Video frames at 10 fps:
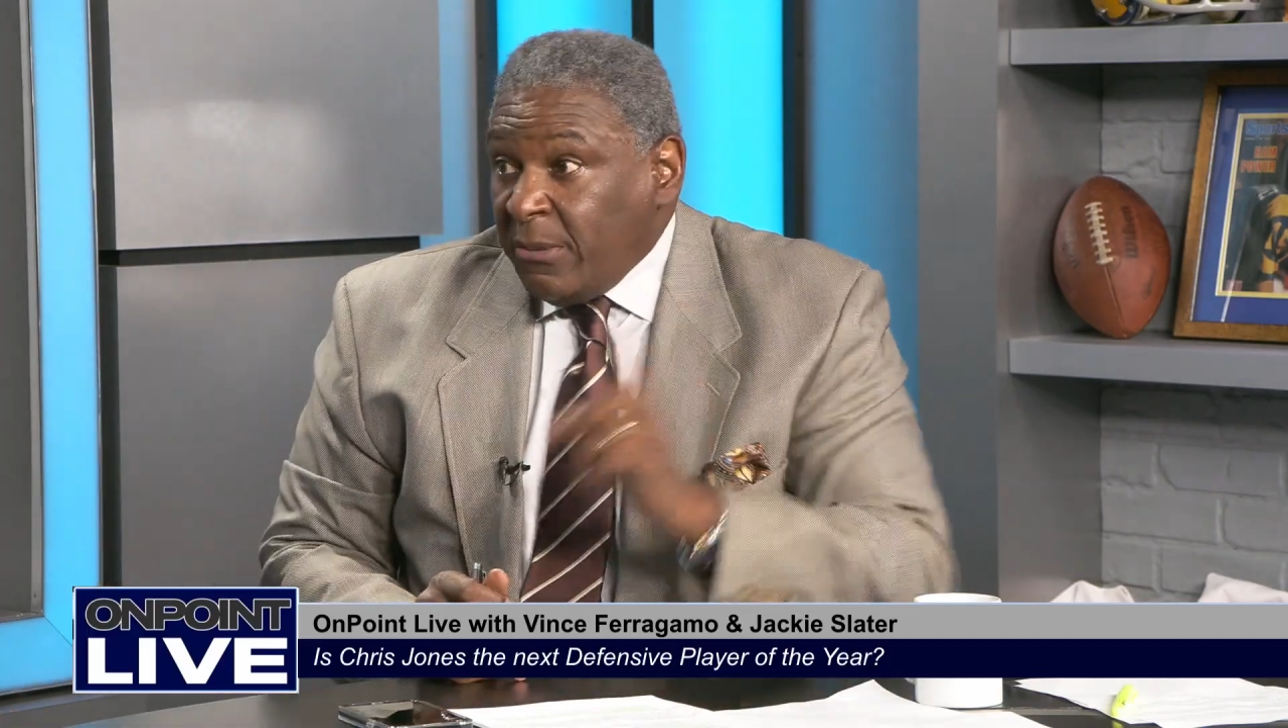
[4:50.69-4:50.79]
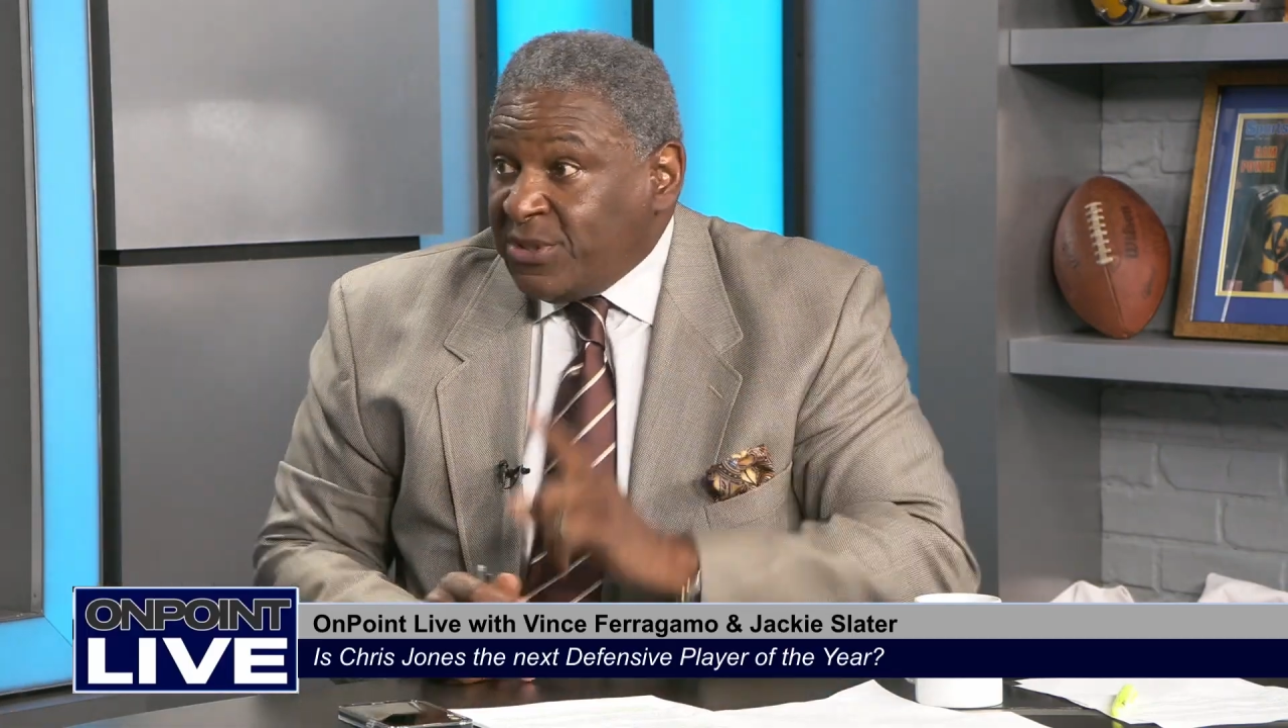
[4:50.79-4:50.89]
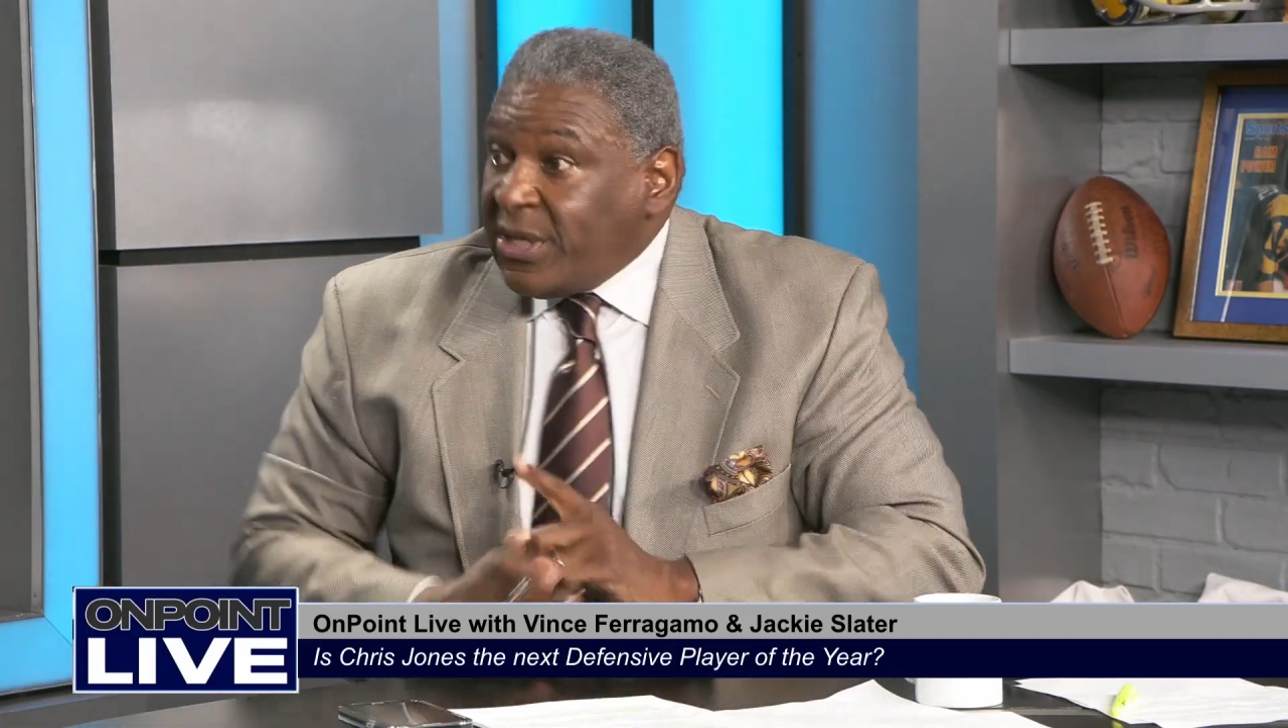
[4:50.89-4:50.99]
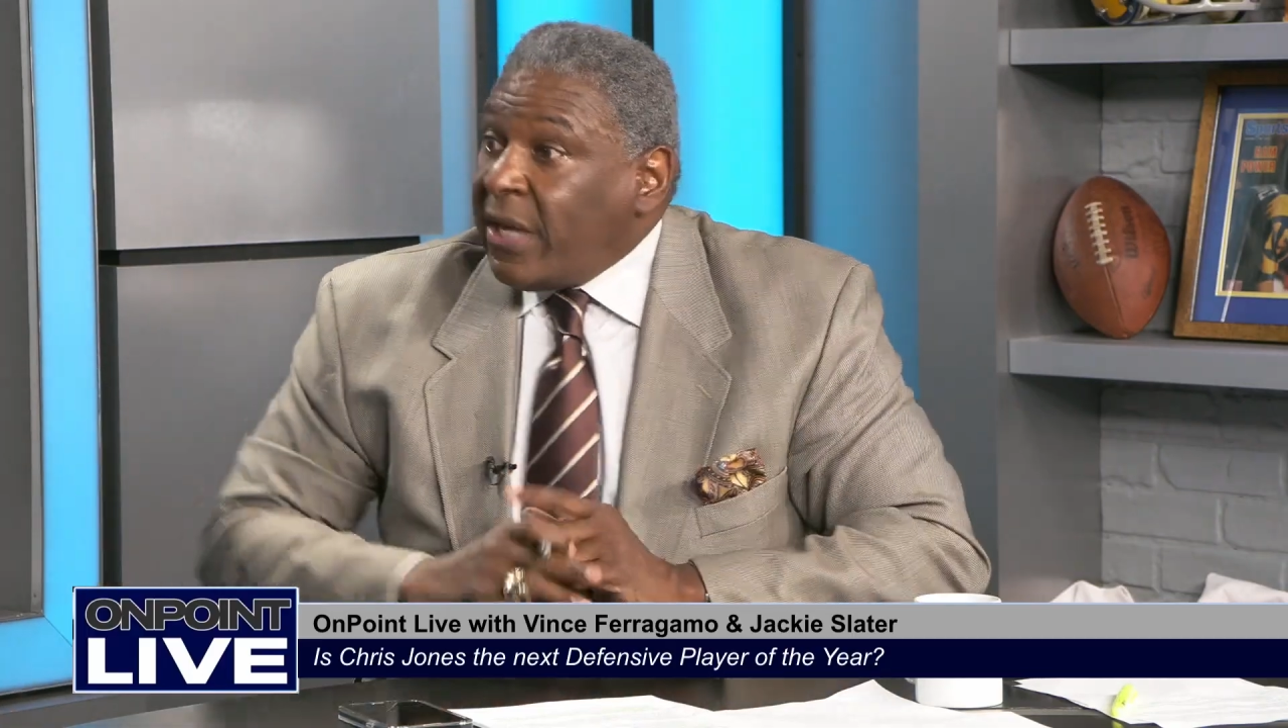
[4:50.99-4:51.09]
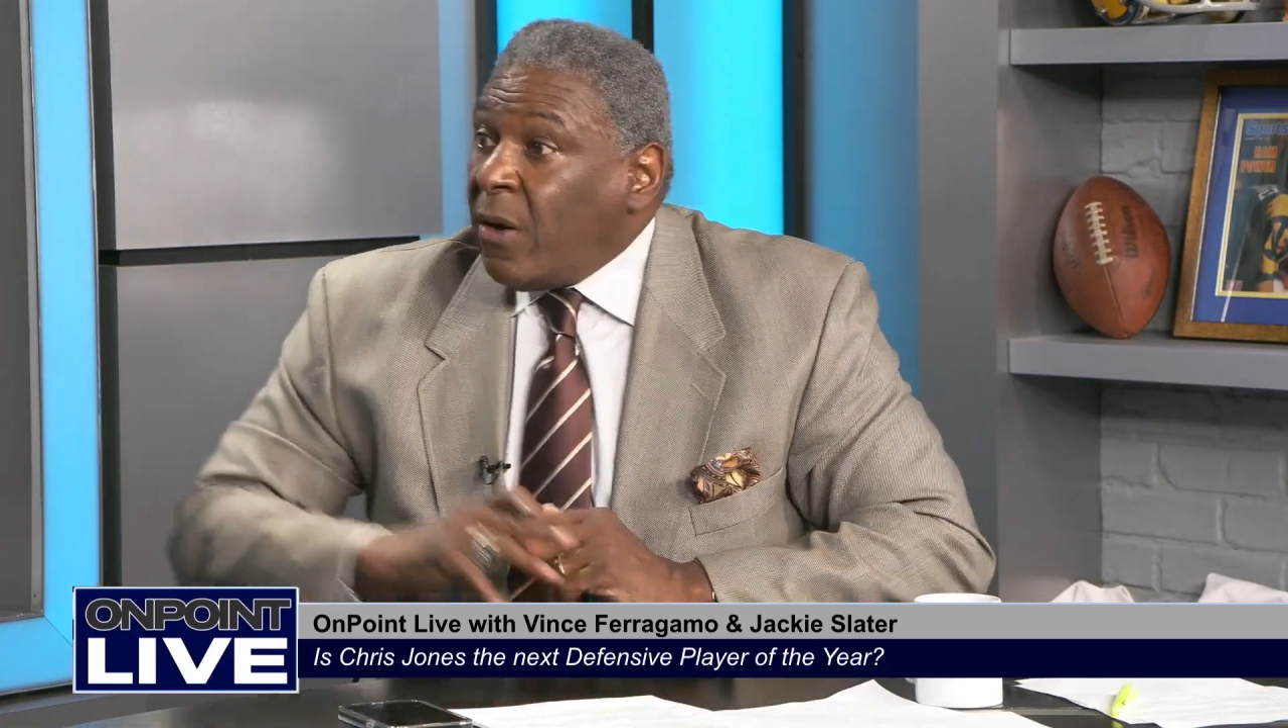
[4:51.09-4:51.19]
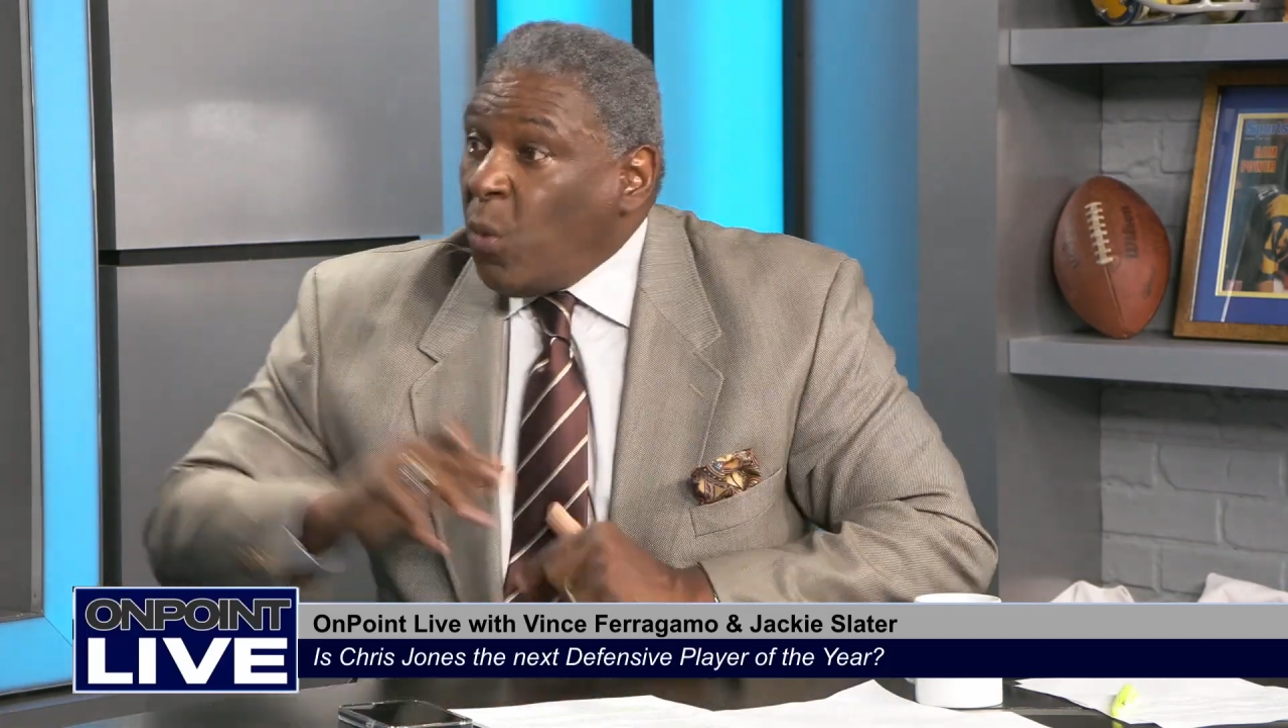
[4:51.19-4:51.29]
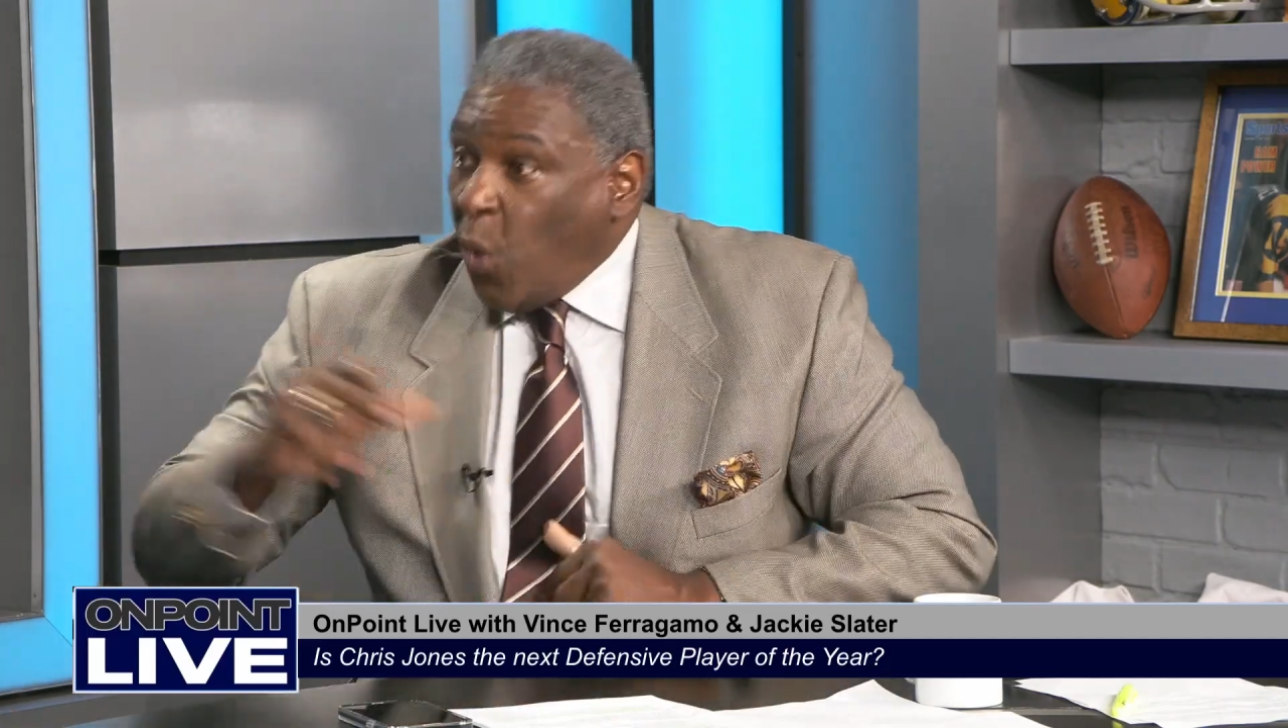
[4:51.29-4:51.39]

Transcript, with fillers: set on